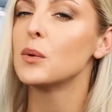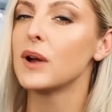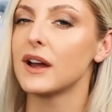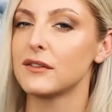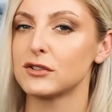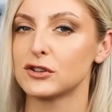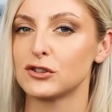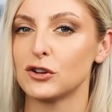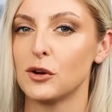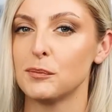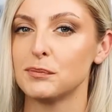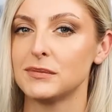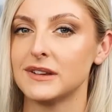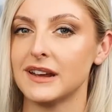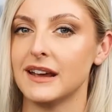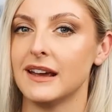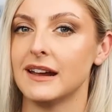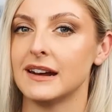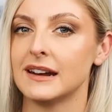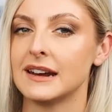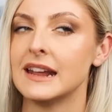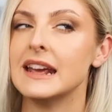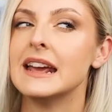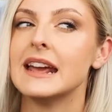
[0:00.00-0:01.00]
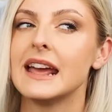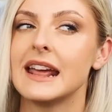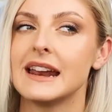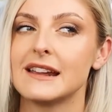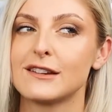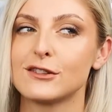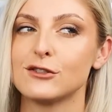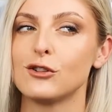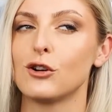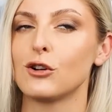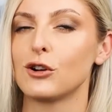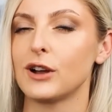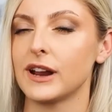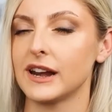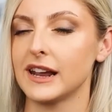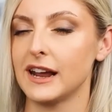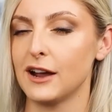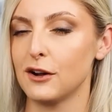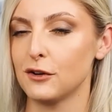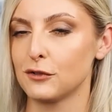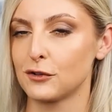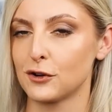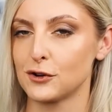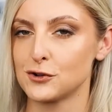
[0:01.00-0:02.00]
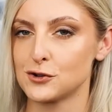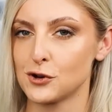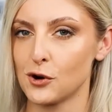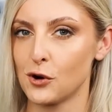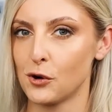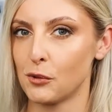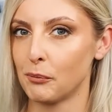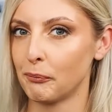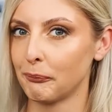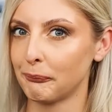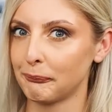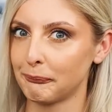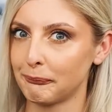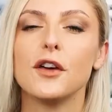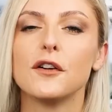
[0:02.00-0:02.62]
we have a top 10 and it's not getting out of control.